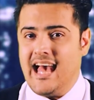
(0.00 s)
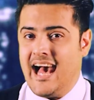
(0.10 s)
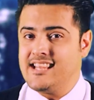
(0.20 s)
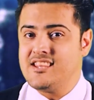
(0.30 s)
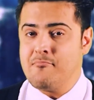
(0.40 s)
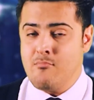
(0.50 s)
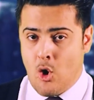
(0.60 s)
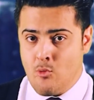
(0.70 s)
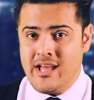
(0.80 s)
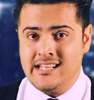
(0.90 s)
At the
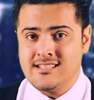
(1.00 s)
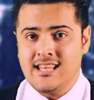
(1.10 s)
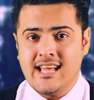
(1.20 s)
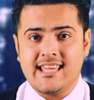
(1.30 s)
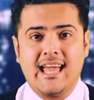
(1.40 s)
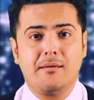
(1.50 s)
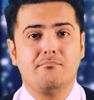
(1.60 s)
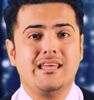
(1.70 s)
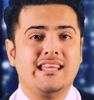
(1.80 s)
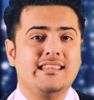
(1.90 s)
moment
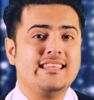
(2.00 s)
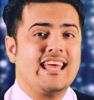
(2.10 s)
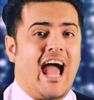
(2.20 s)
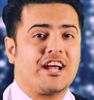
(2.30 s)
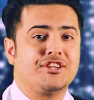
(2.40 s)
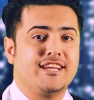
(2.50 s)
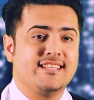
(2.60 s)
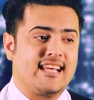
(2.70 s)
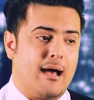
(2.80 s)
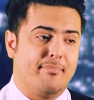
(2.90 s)
can mean the action
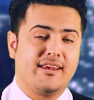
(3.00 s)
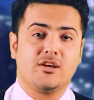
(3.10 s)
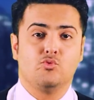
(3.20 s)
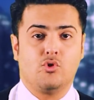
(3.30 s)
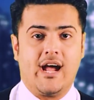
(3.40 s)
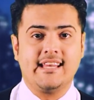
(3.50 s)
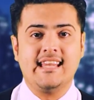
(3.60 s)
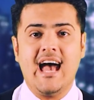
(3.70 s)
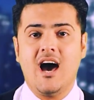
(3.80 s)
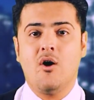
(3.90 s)
is happening right
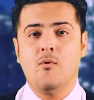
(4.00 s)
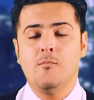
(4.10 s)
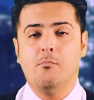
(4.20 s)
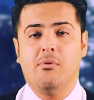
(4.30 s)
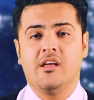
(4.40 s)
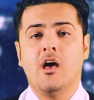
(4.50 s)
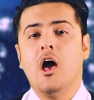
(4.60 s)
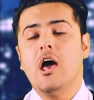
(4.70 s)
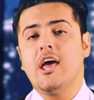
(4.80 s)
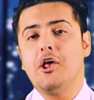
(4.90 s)
now, but
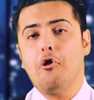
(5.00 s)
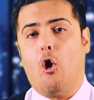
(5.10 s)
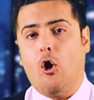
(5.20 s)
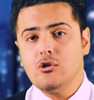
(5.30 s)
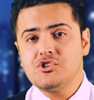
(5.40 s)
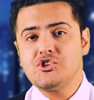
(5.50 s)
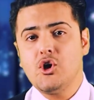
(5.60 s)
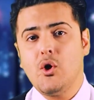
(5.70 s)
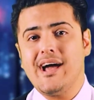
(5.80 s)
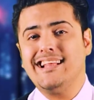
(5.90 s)
it
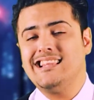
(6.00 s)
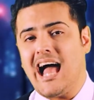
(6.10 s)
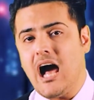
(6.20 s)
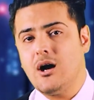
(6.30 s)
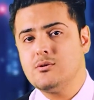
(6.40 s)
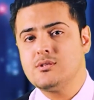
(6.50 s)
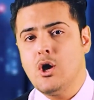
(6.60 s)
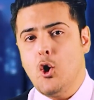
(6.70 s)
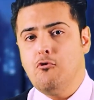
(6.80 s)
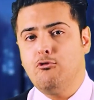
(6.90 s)
also allows
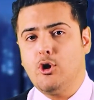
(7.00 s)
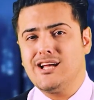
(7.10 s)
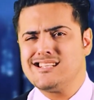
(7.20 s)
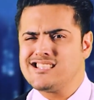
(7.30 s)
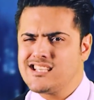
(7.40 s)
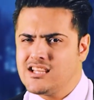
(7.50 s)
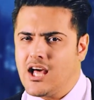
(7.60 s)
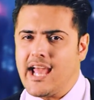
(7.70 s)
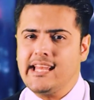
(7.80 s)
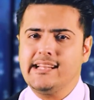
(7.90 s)
for a
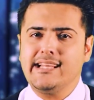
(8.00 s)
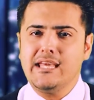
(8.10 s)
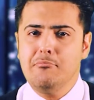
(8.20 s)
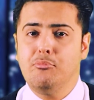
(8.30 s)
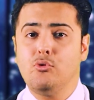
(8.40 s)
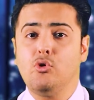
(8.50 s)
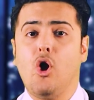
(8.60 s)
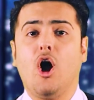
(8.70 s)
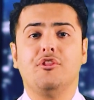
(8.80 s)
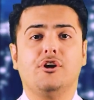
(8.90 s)
slightly
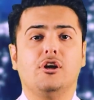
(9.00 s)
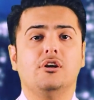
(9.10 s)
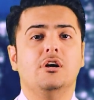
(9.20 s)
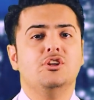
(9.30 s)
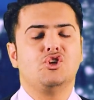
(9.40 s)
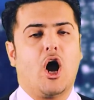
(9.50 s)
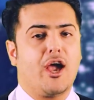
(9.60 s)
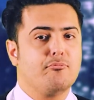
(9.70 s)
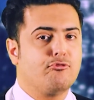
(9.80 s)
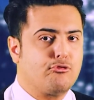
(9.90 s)
broader
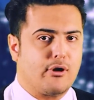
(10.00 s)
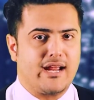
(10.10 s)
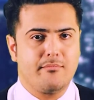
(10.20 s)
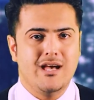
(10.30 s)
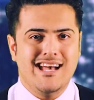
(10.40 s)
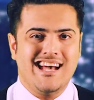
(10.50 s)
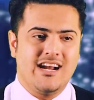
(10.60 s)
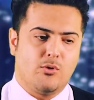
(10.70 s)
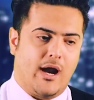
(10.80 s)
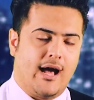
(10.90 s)
time frame
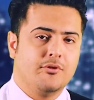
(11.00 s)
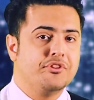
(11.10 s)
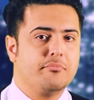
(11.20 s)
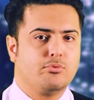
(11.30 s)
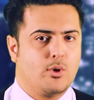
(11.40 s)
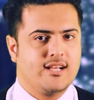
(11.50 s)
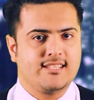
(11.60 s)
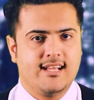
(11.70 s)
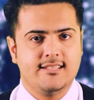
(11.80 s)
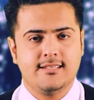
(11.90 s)
around the
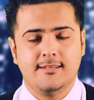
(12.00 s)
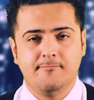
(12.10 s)
present.